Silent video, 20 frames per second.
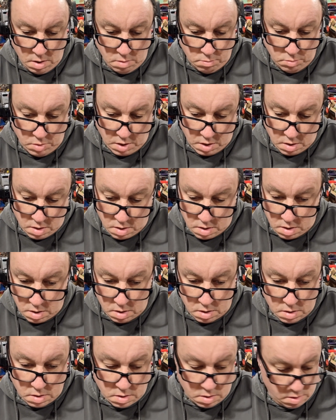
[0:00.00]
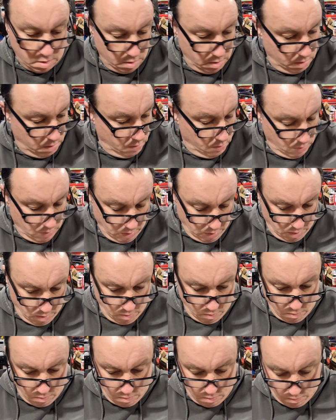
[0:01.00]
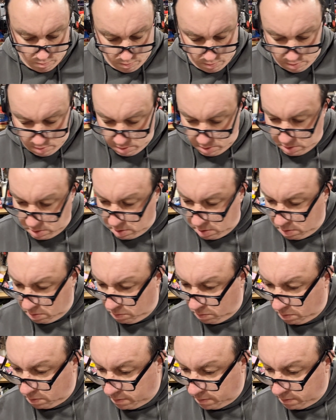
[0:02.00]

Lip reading: Because, where'd it go? Where did it go?